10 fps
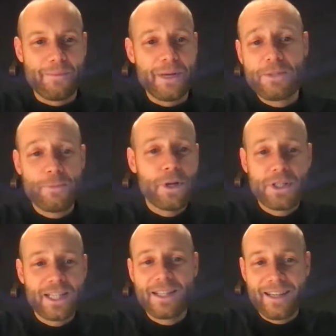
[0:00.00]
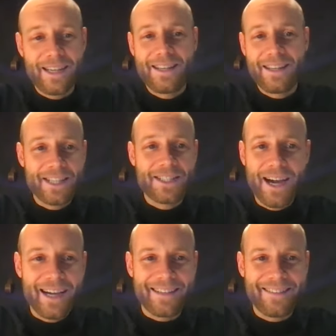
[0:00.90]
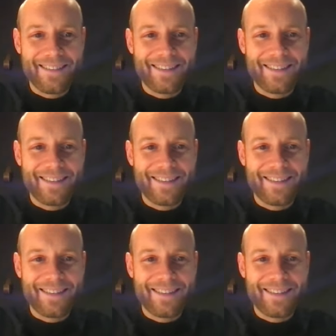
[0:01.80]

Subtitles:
Please put us in the next guide.